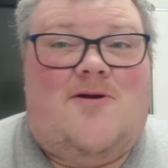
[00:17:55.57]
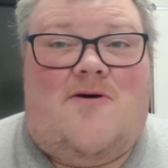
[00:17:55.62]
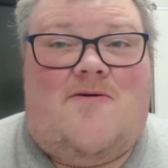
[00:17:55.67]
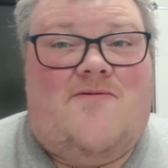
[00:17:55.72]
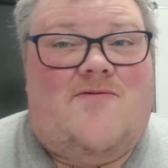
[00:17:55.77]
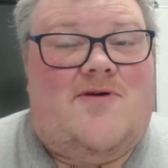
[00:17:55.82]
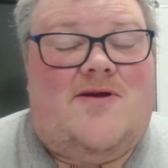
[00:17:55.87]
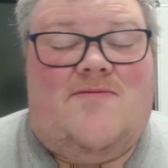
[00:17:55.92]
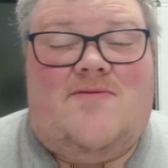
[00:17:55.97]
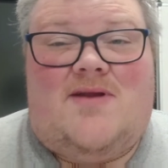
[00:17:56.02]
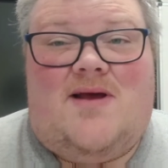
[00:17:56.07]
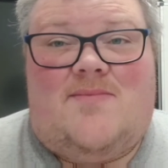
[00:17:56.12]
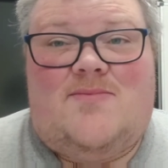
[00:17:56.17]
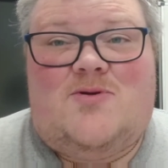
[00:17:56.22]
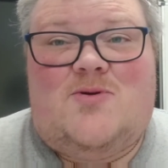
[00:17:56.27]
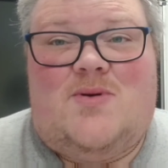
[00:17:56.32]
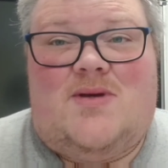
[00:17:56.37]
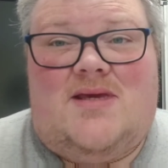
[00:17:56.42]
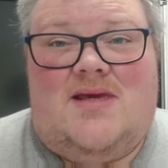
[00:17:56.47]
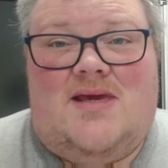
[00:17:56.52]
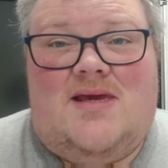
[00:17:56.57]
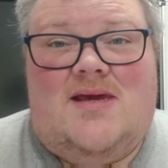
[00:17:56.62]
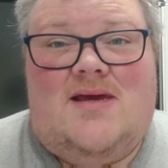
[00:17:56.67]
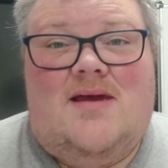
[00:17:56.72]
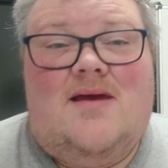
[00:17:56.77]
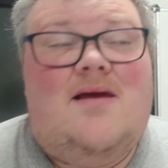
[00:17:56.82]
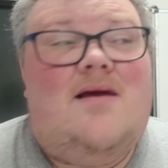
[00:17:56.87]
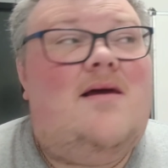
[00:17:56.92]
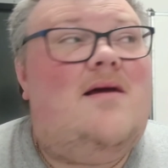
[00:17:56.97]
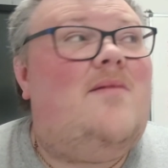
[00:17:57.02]
for even up to a
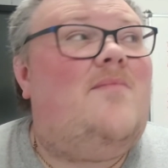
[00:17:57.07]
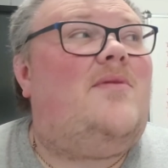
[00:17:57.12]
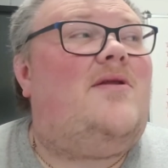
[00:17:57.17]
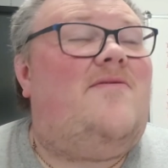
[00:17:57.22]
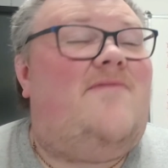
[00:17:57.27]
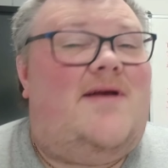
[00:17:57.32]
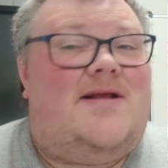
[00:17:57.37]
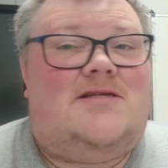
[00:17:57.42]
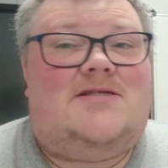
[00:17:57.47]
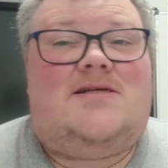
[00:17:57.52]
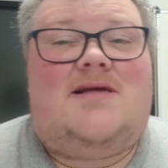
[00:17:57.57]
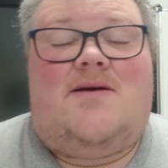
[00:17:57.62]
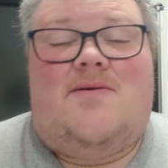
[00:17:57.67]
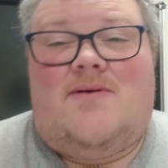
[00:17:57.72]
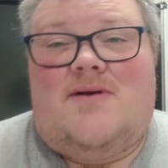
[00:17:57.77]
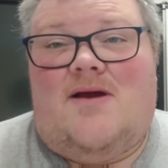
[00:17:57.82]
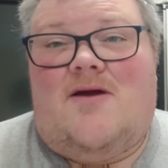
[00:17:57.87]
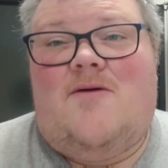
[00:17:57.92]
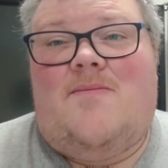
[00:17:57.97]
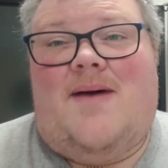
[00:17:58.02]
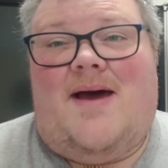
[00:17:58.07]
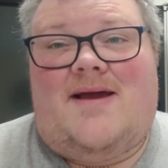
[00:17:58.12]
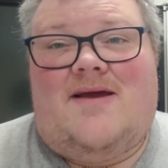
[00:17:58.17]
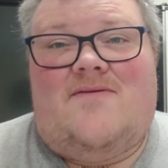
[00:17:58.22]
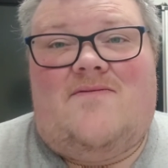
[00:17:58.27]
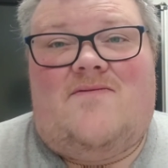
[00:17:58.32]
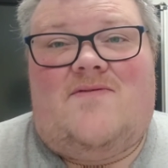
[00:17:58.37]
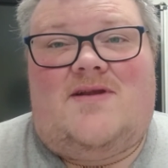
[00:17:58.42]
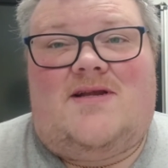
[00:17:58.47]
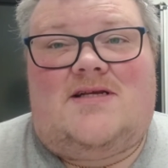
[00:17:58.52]
year, but eventually I'll go back
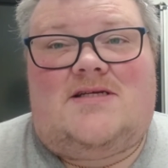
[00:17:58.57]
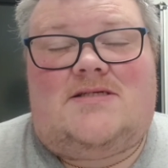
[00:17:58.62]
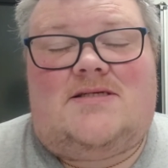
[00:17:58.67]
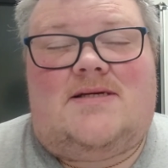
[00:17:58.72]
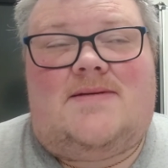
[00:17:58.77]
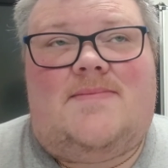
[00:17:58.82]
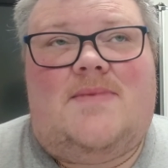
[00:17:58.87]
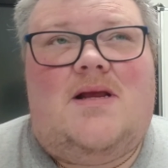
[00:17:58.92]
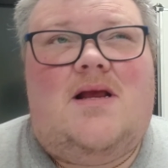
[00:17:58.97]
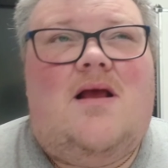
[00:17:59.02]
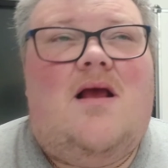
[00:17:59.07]
and finish it.